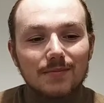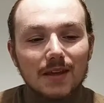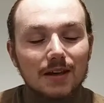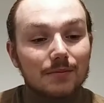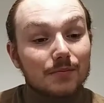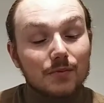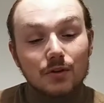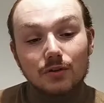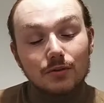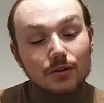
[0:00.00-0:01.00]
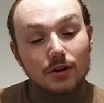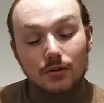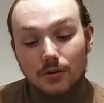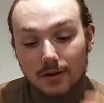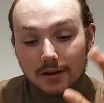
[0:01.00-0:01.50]
yeah, you
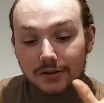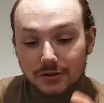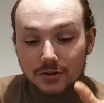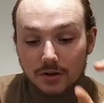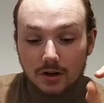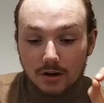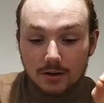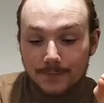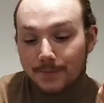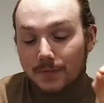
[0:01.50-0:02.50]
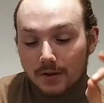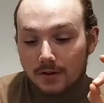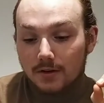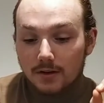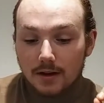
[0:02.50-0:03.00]
listen to your heart,
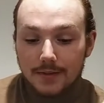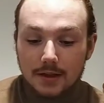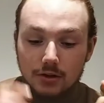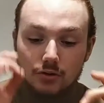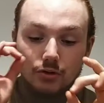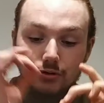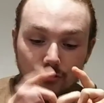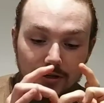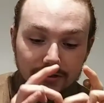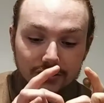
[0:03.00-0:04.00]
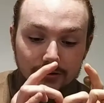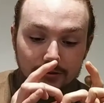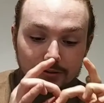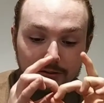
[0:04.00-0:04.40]
and then you use reason,